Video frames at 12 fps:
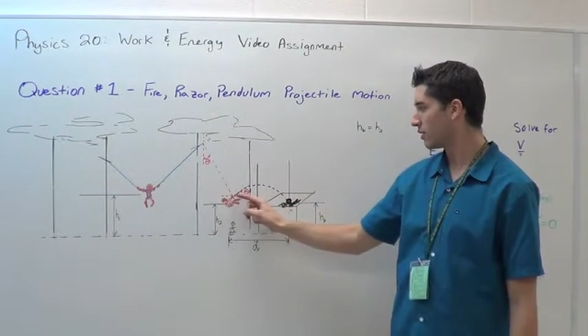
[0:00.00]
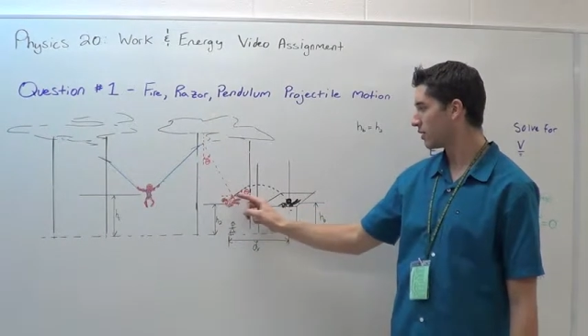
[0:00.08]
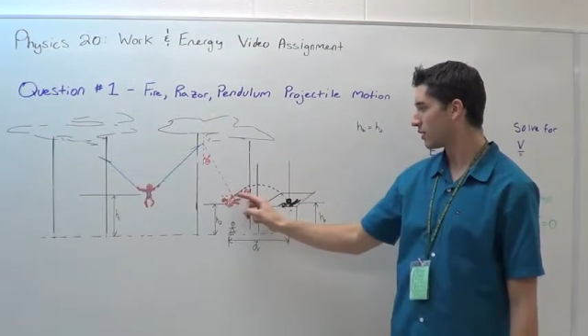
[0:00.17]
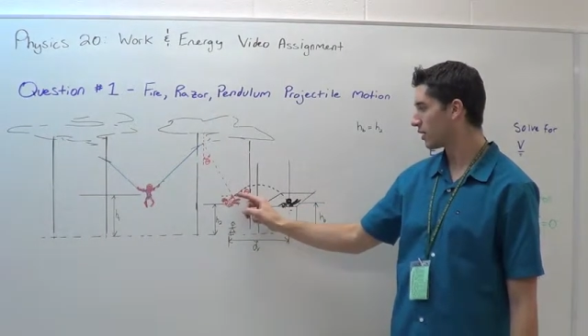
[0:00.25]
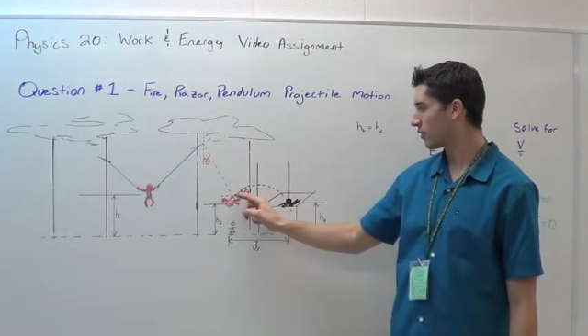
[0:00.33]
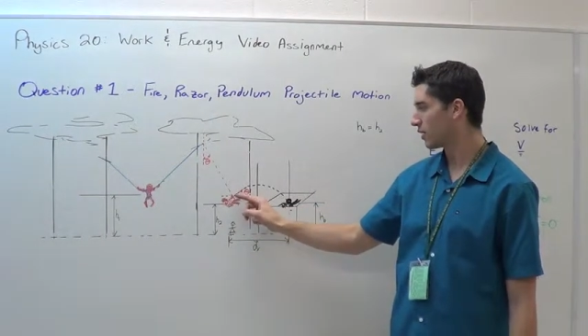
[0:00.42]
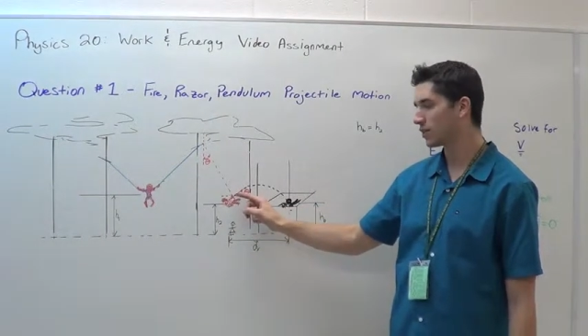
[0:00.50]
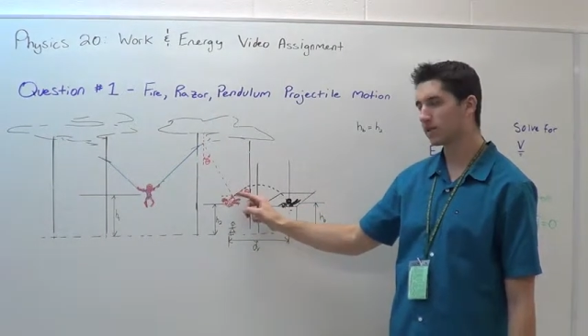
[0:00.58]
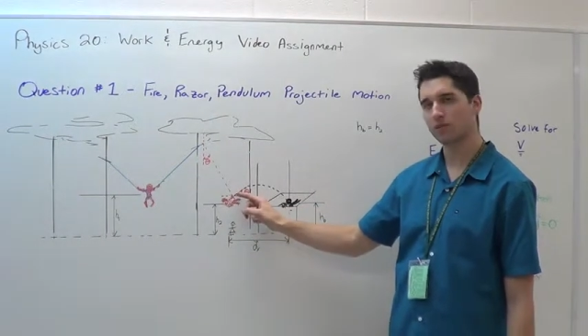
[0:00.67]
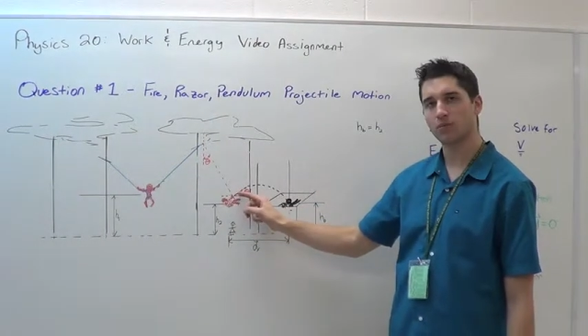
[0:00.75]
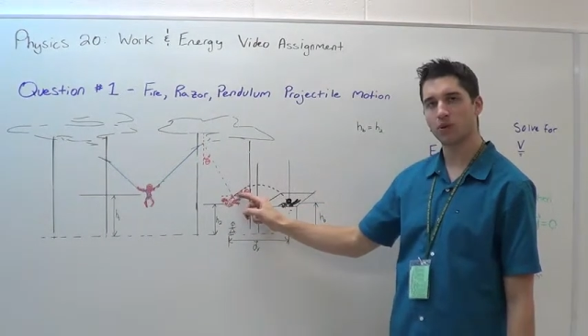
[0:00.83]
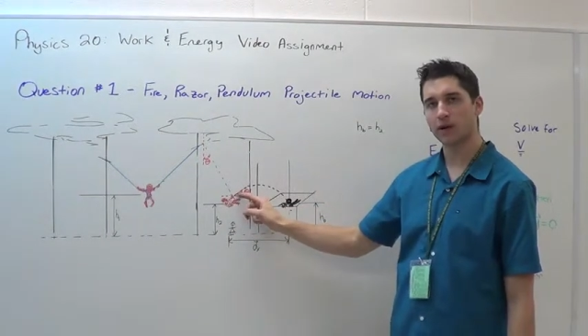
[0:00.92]
until he
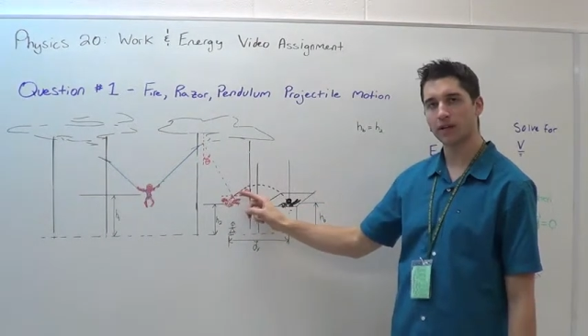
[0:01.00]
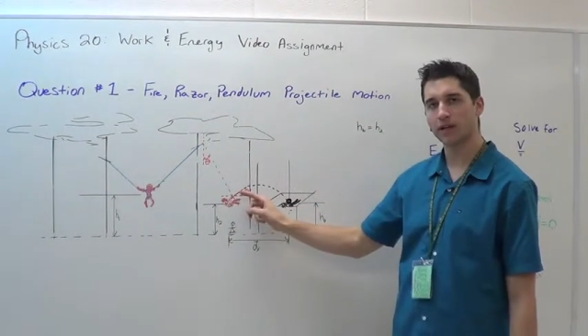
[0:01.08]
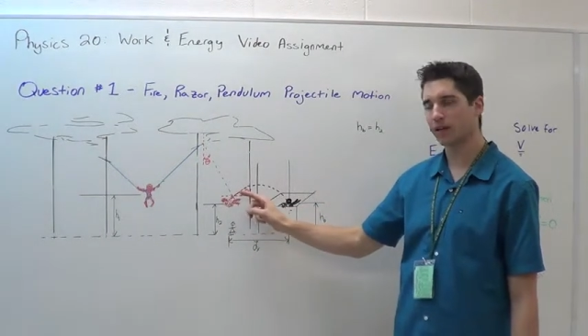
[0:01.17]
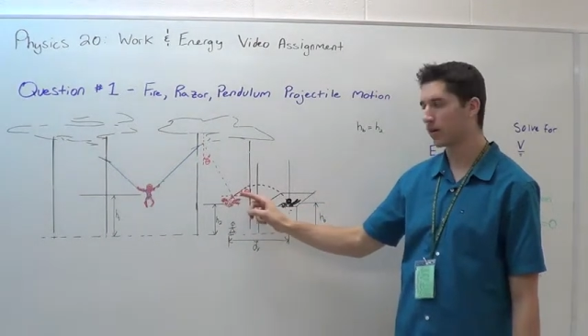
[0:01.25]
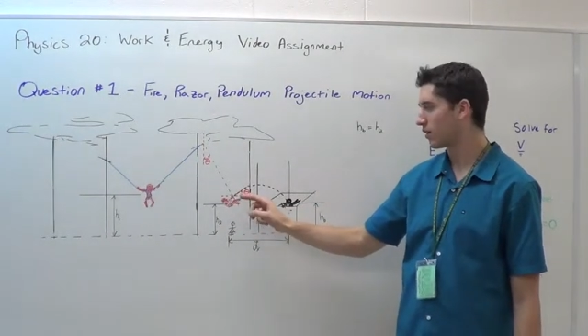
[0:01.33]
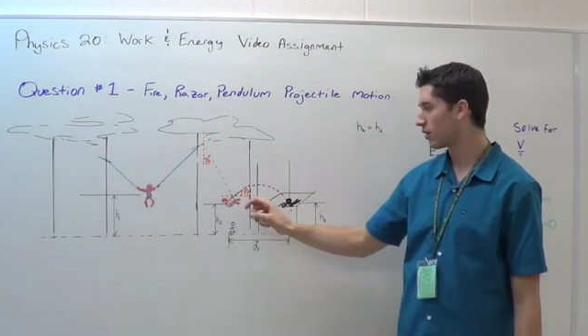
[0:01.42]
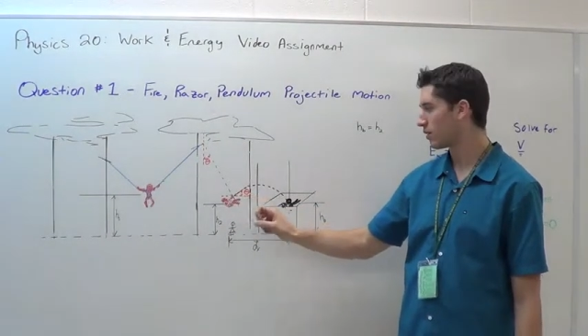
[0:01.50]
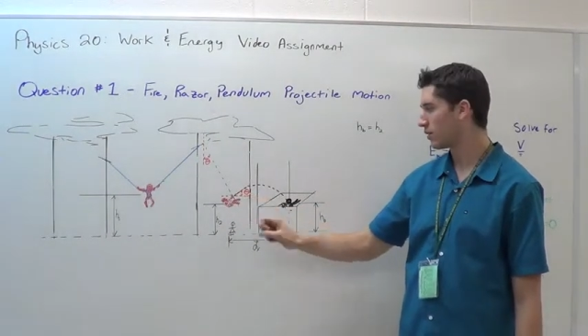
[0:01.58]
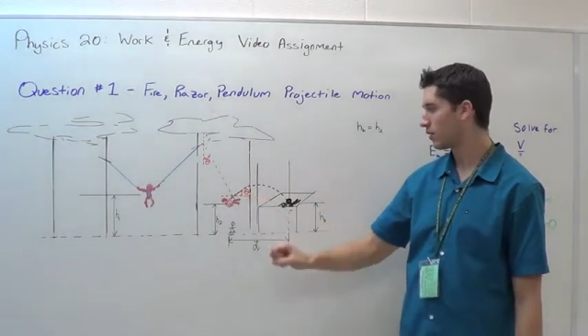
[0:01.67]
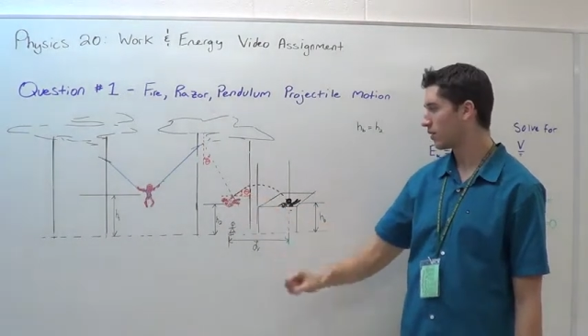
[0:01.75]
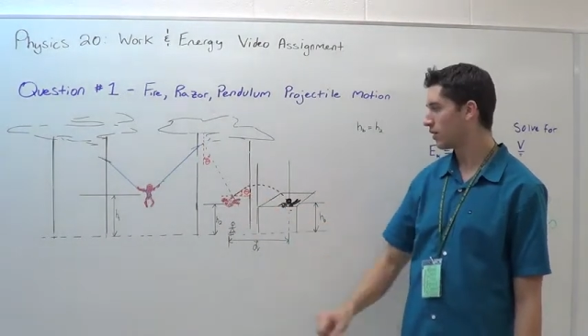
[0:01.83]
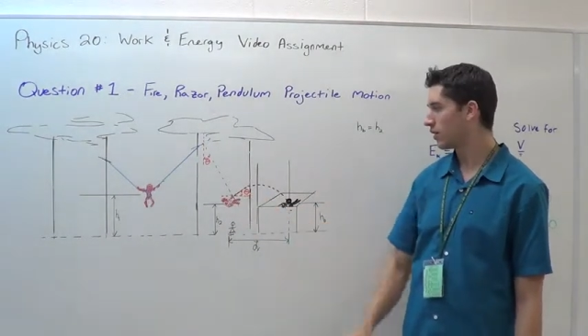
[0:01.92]
reaches a point here.
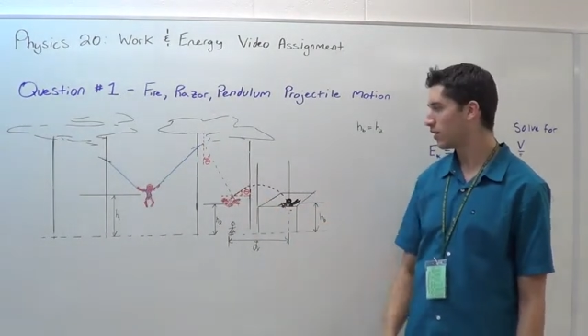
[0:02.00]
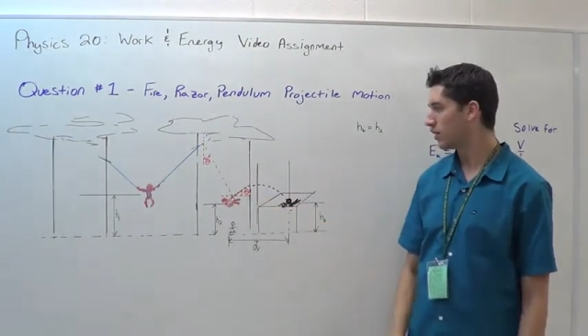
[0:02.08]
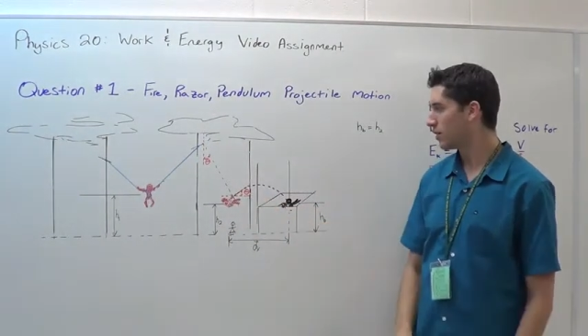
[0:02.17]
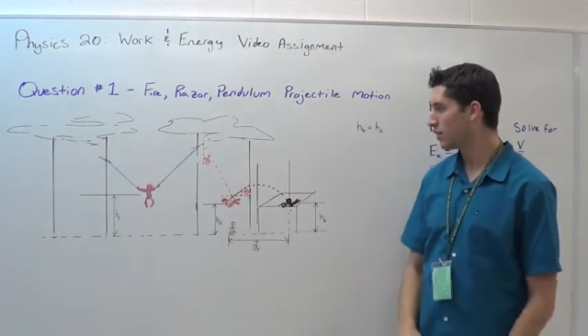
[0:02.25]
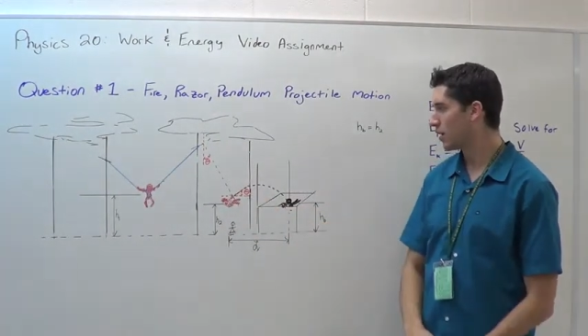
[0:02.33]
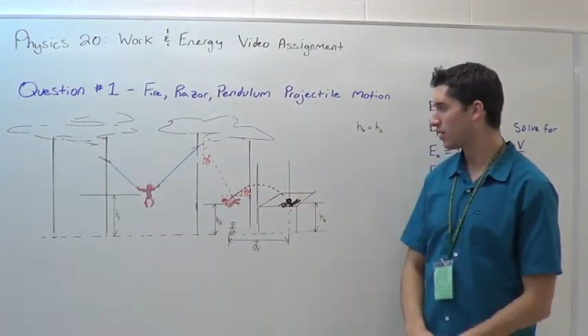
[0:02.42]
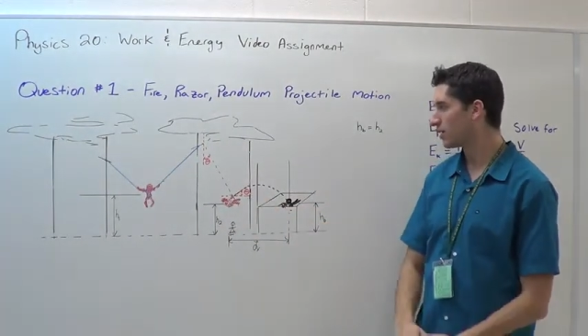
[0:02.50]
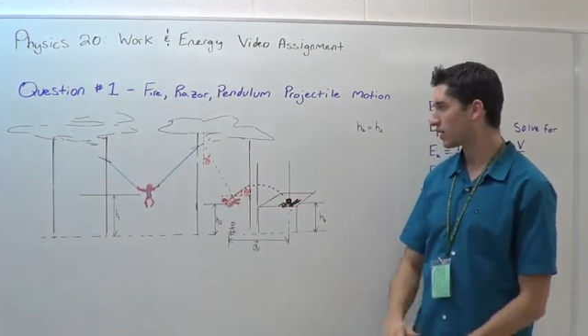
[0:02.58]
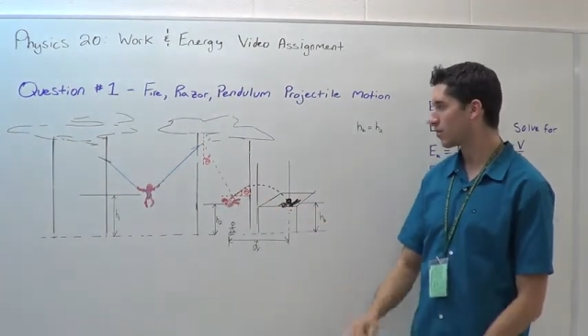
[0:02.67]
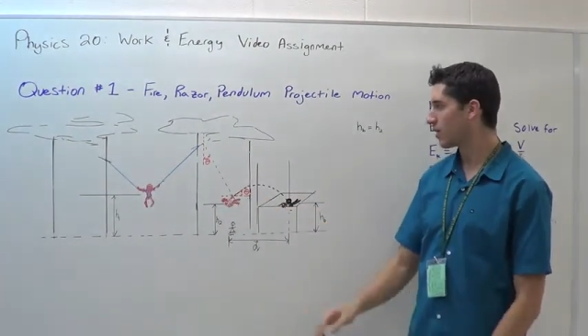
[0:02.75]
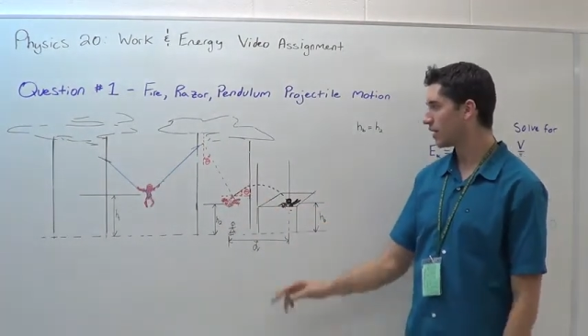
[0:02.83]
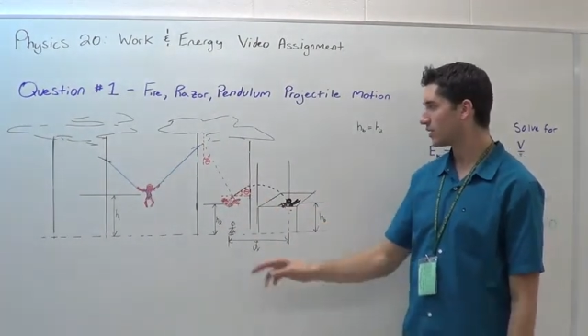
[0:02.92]
Now in
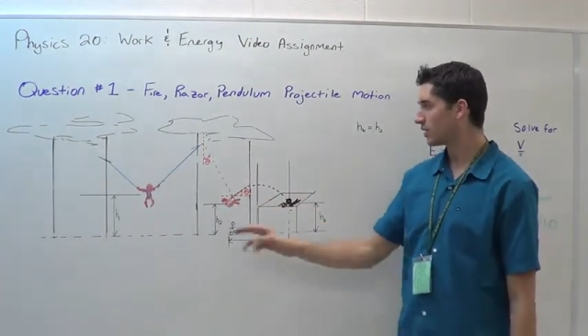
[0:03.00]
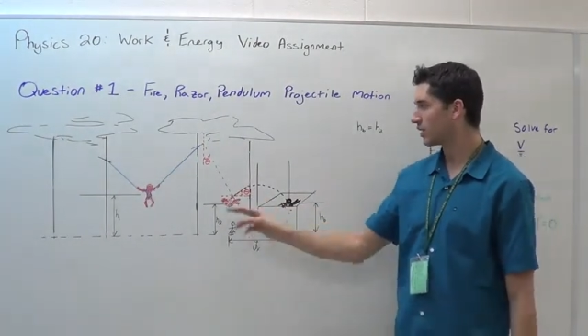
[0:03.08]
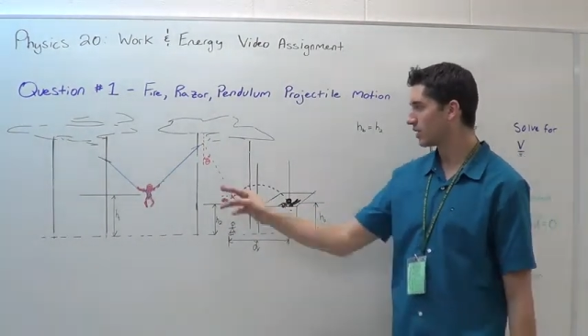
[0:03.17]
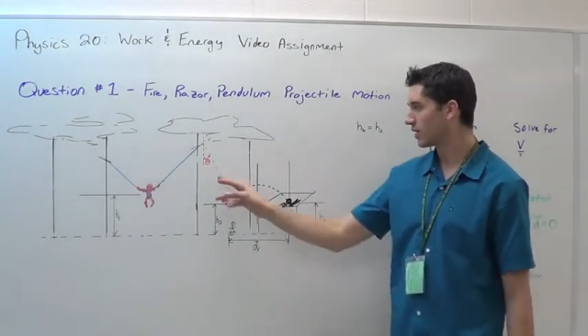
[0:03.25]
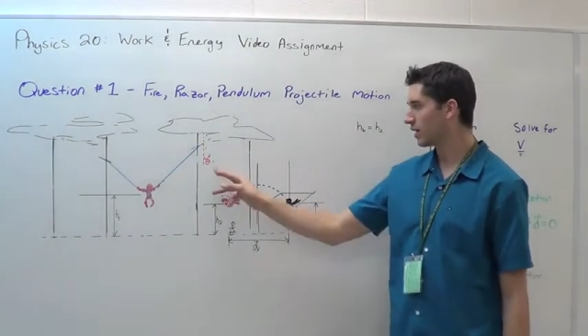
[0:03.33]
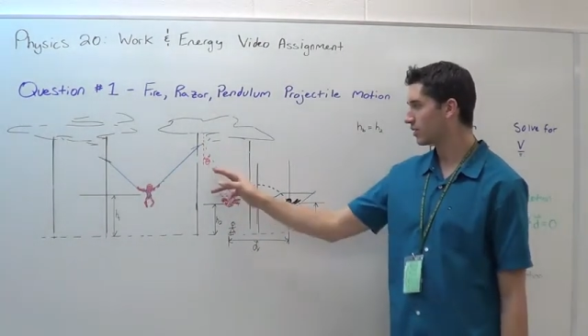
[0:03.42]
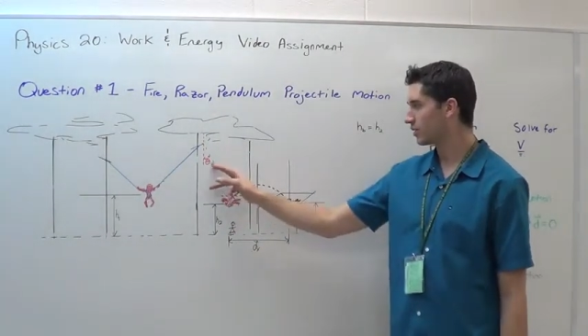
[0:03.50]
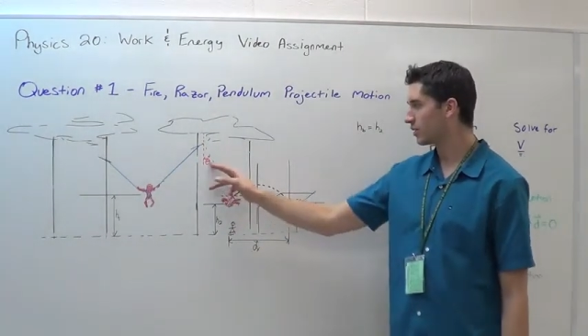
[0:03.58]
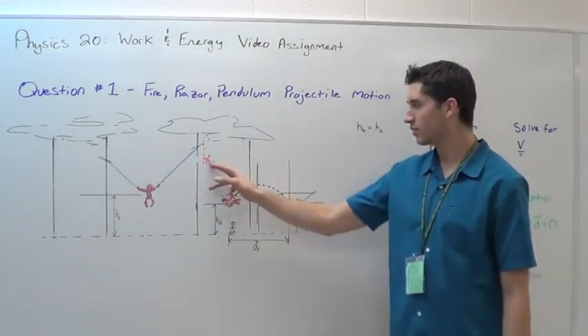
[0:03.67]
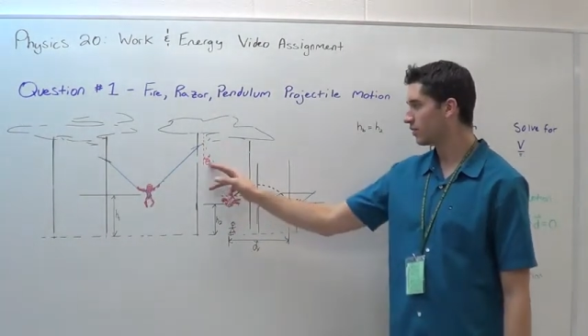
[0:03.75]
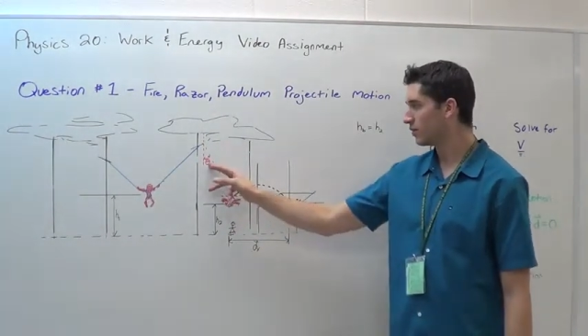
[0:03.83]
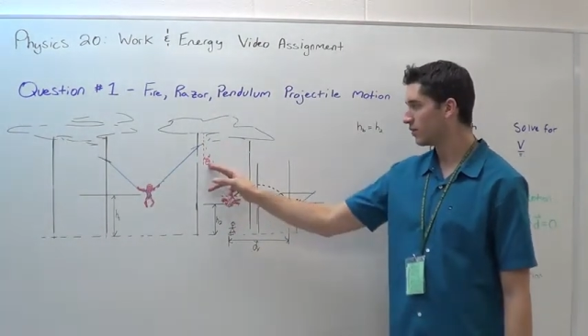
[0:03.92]
your question it tells
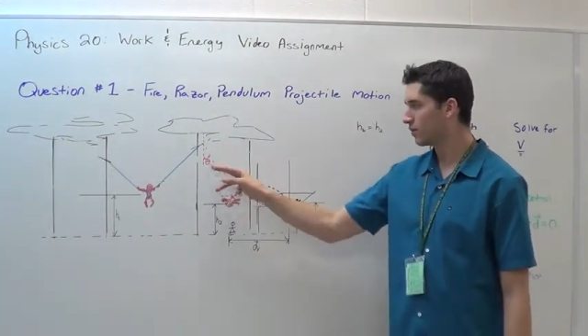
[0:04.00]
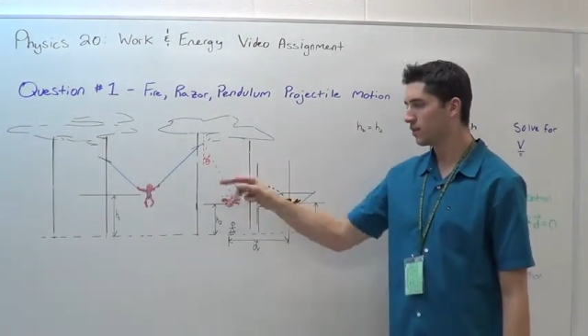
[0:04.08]
you